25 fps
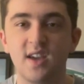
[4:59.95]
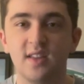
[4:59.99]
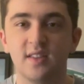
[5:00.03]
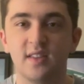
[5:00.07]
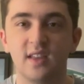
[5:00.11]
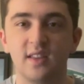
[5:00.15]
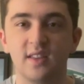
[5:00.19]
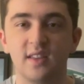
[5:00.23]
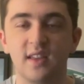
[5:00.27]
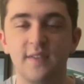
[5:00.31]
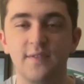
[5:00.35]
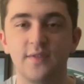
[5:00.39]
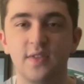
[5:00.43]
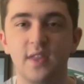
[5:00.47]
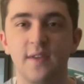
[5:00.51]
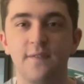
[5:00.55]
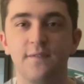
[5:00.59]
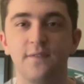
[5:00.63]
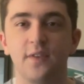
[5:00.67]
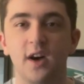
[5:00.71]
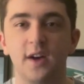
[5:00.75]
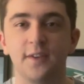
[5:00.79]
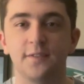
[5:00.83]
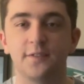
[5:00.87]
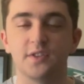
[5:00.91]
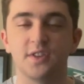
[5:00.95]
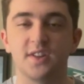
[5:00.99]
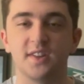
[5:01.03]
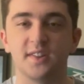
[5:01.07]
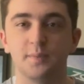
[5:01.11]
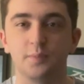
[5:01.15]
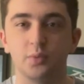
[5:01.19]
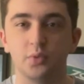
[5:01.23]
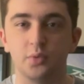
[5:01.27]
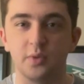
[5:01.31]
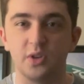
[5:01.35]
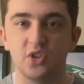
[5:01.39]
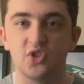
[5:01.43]
they they, they fall for this
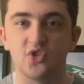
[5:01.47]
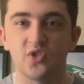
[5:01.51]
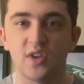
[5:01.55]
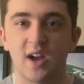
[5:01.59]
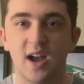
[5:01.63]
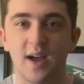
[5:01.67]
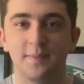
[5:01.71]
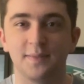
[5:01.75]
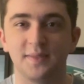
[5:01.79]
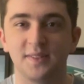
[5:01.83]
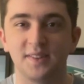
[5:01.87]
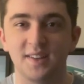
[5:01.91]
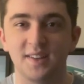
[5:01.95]
booby traps